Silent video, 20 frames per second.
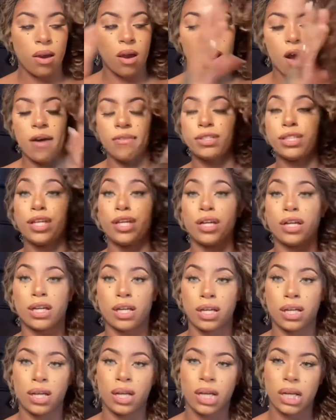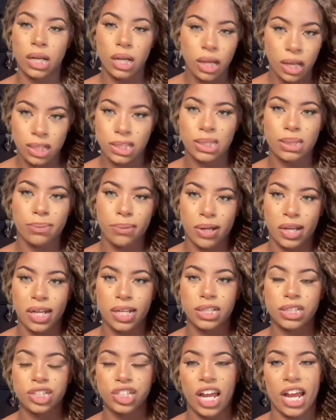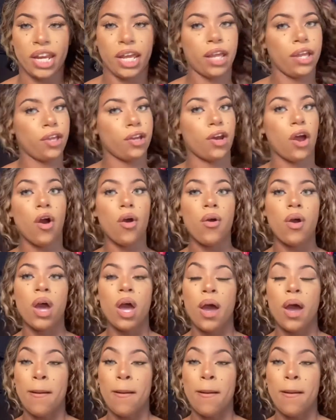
obviously you're gonna experience shedding, you know?